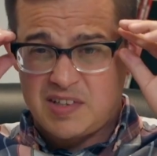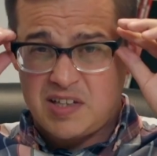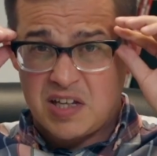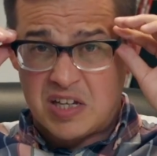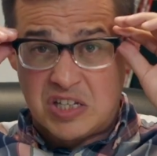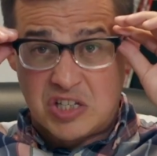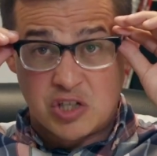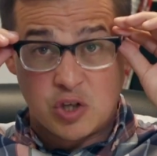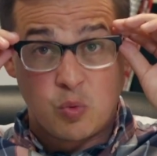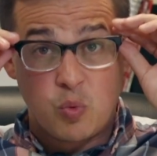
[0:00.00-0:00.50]

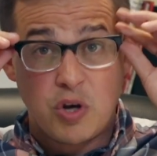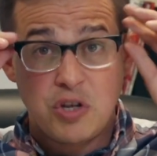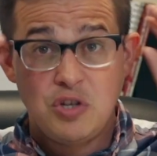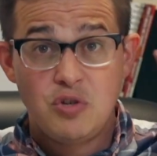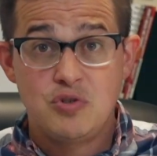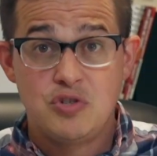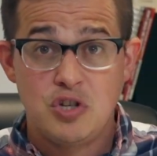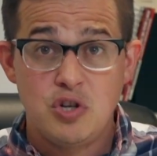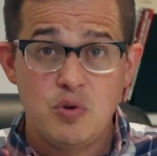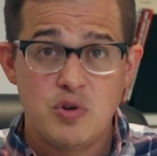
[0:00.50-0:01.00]
And so what you
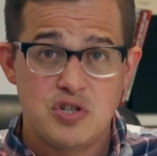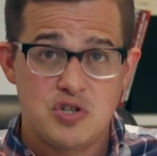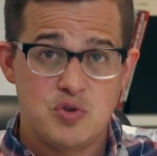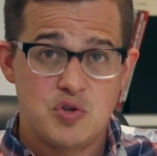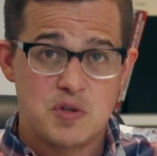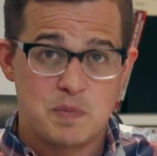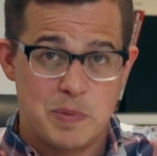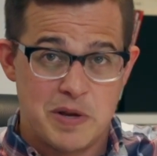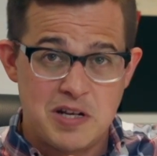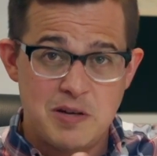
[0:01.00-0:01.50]
do is you
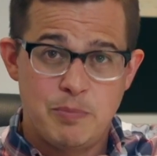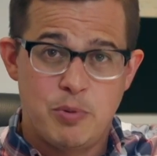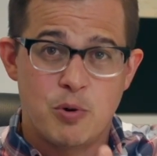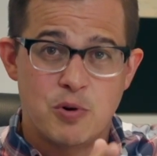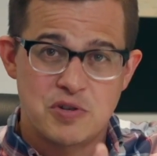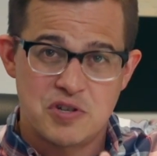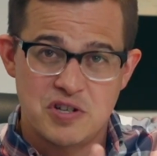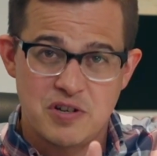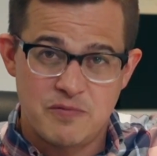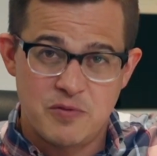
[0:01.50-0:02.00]
spend a
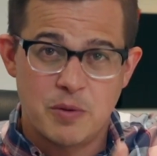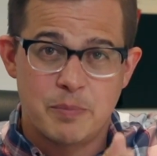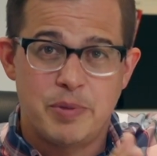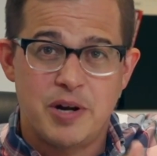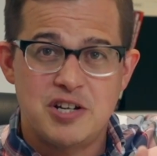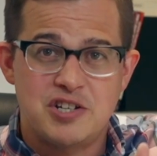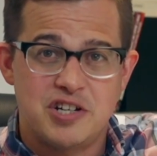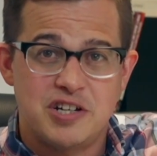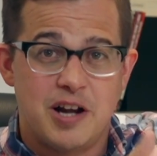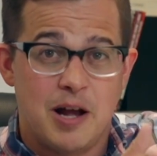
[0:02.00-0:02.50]
portion of your
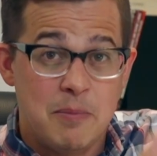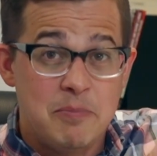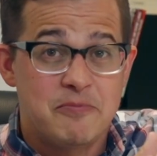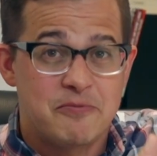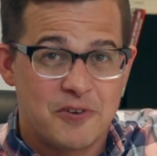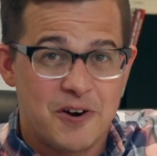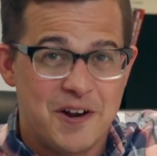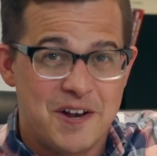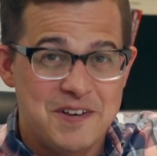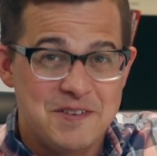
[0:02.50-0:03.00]
budget up
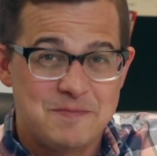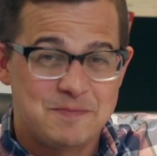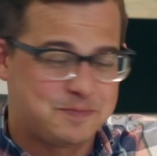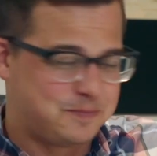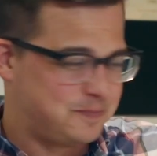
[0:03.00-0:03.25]
front